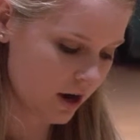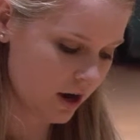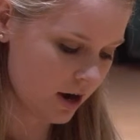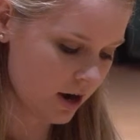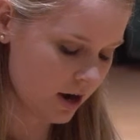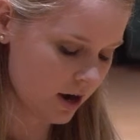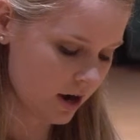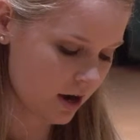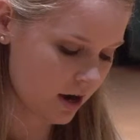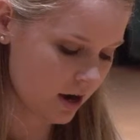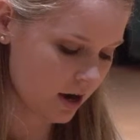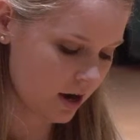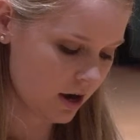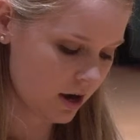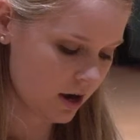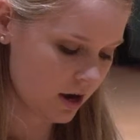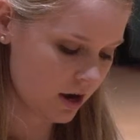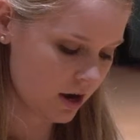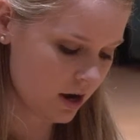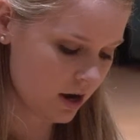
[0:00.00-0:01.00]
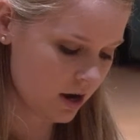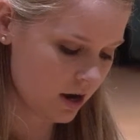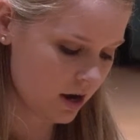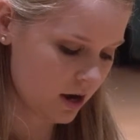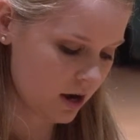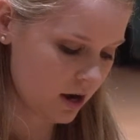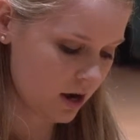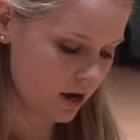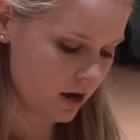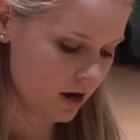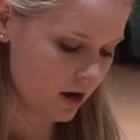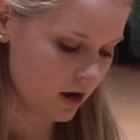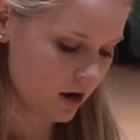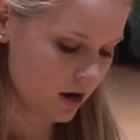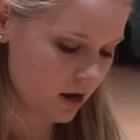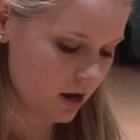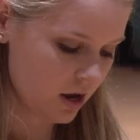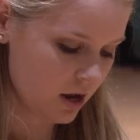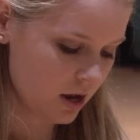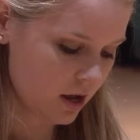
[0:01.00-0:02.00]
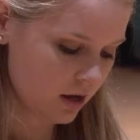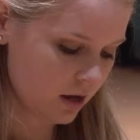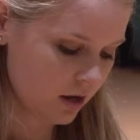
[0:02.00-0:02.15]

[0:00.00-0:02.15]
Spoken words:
(silence)